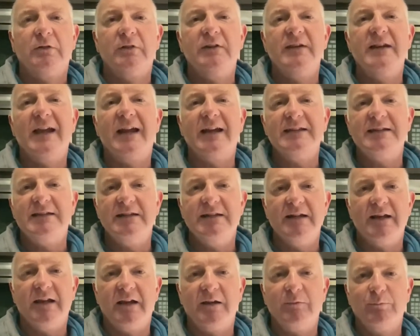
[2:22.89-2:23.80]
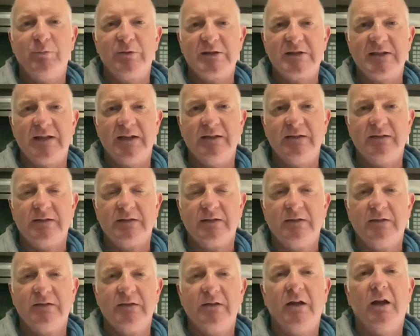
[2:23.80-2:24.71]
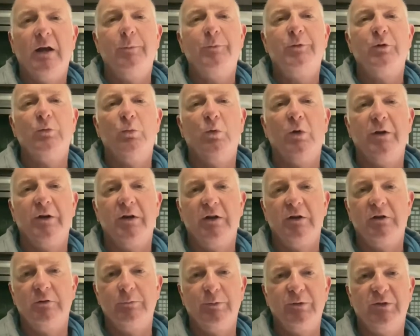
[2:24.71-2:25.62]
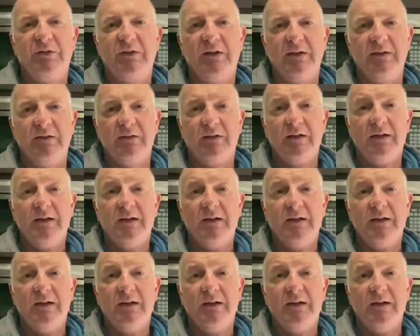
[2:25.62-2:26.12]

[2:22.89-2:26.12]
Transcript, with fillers: 99%, up to 100%.